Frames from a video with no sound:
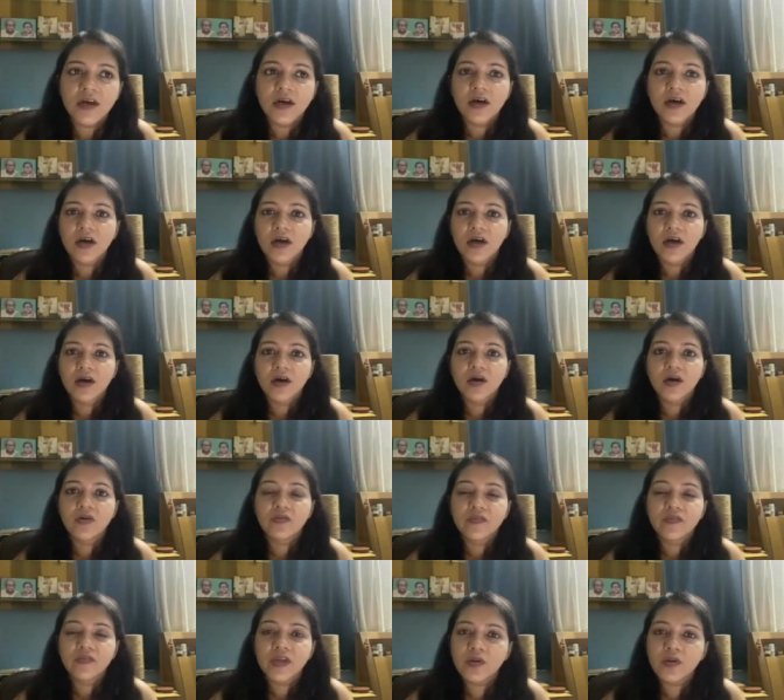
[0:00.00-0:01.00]

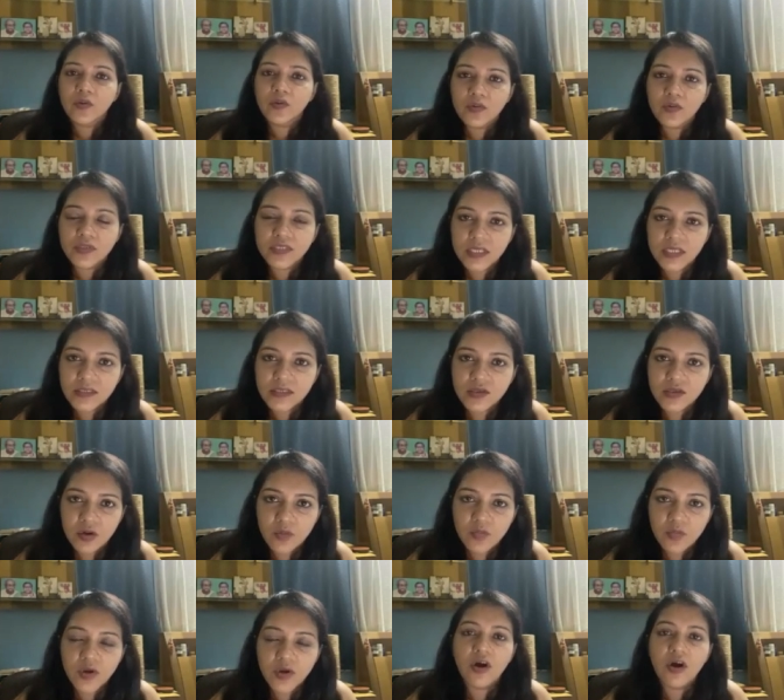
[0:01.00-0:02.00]
uh, we know since
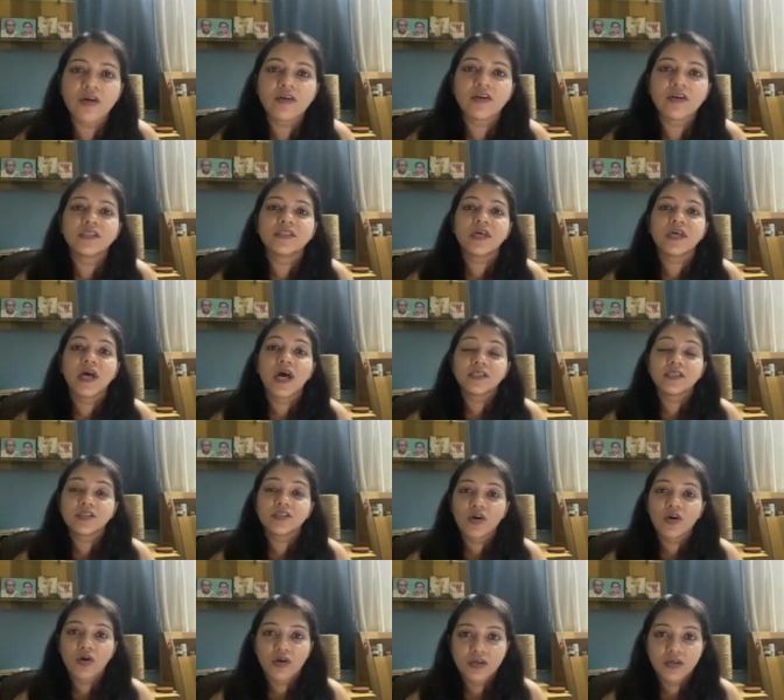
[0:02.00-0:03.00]
Trinamool Congress has
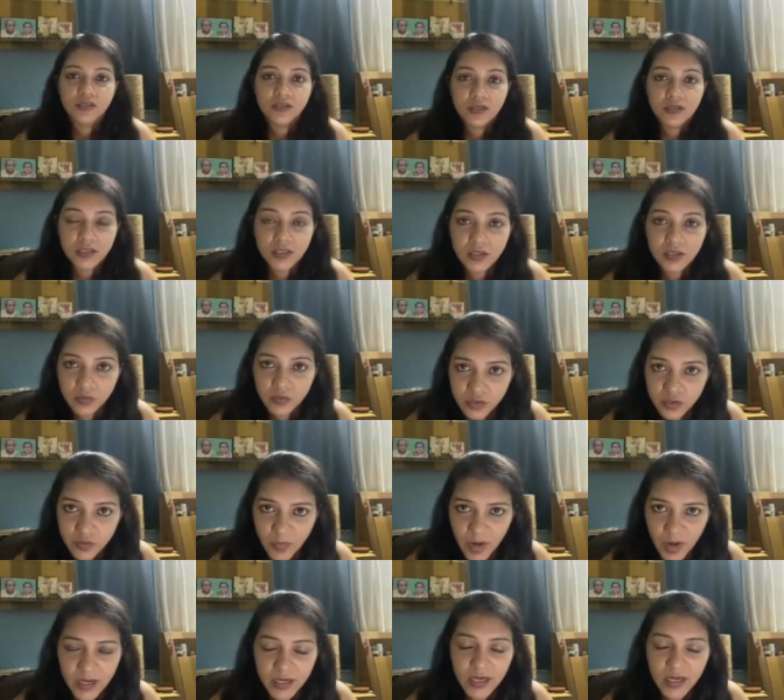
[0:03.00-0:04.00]
got a huge
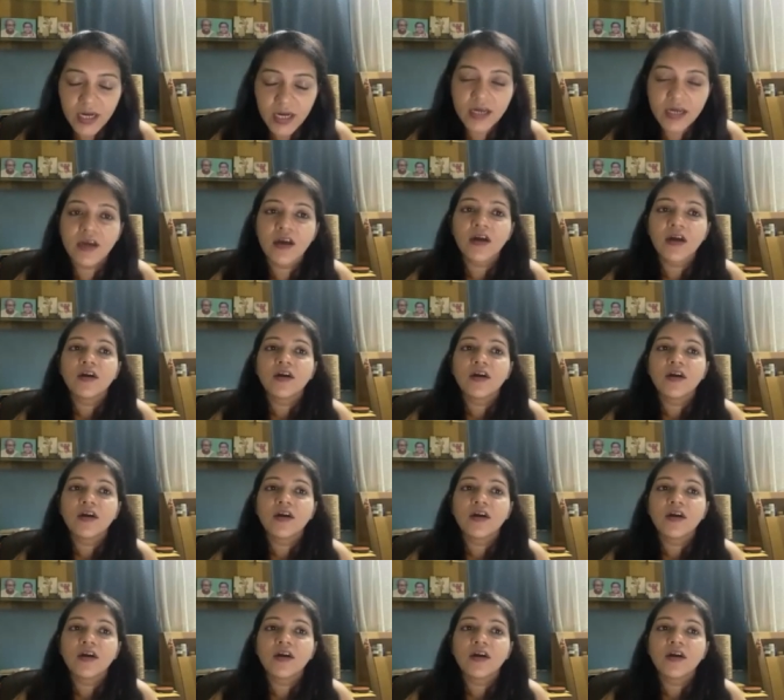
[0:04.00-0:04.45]
mandate,